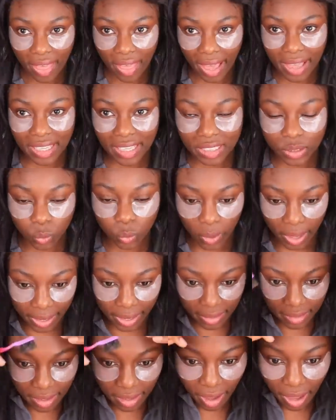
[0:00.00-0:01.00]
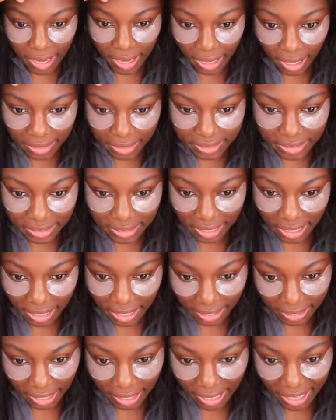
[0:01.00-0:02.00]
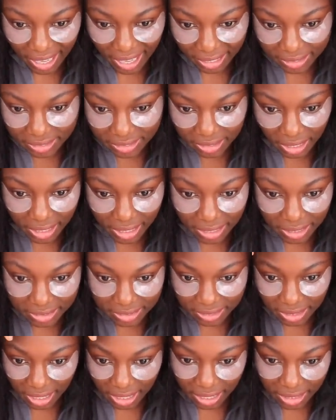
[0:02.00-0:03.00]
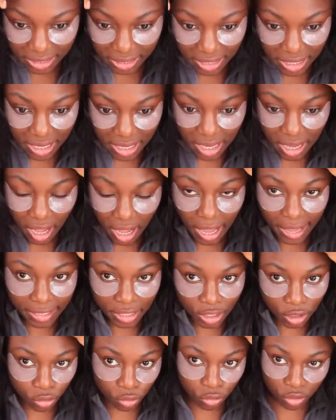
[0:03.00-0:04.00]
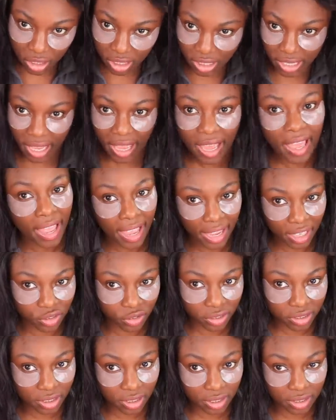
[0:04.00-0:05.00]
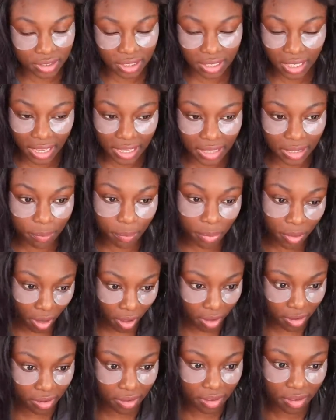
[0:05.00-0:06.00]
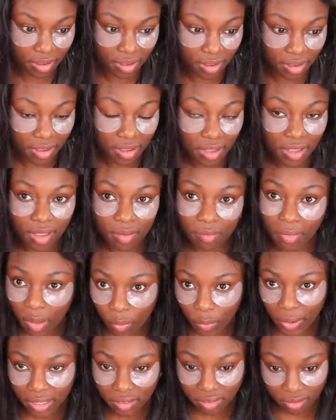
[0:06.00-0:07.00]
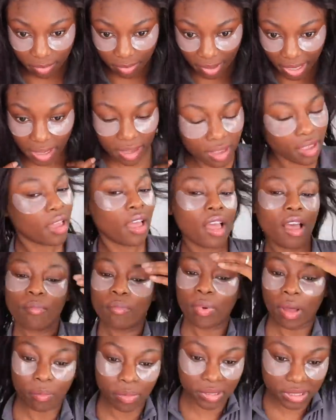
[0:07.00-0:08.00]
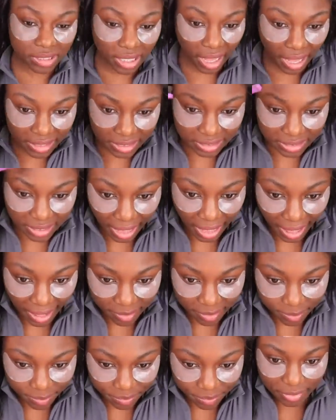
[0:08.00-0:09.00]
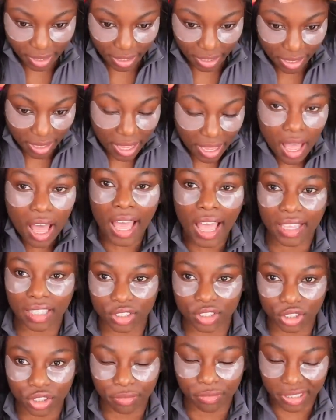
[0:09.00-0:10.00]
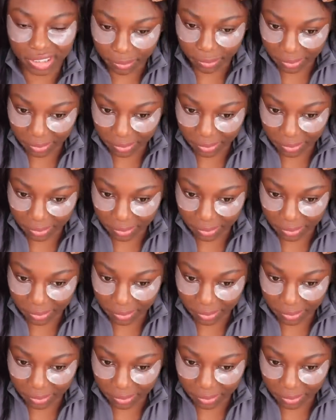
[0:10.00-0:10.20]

that is when I like to get like a hairstylist in. I usually get a hairdresser to like pluck my wigs for me, but besides that, I can do the rest